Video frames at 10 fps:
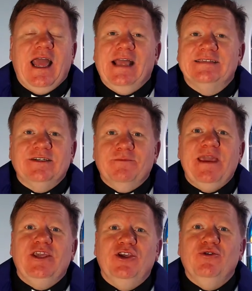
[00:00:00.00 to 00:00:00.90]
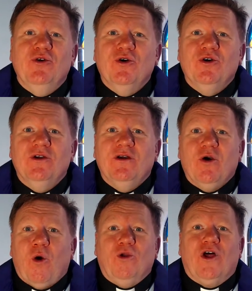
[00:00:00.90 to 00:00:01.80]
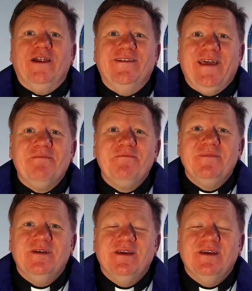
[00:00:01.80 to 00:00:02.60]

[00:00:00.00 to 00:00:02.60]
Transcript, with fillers: and still make you hold on to them?